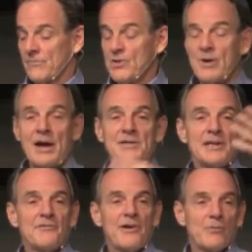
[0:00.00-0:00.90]
You may
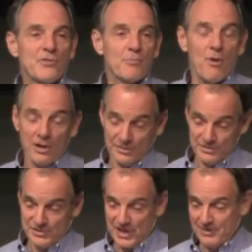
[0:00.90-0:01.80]
identify with the prodigal
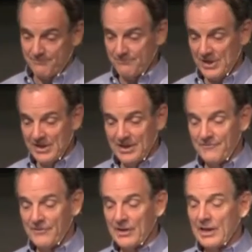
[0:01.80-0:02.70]
son
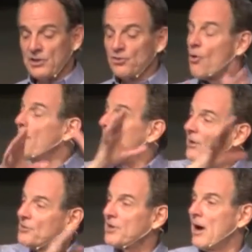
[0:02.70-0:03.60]
and feel like you don't
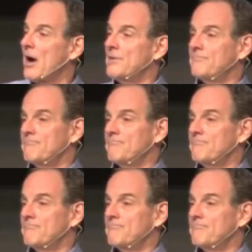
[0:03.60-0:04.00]
matter to God.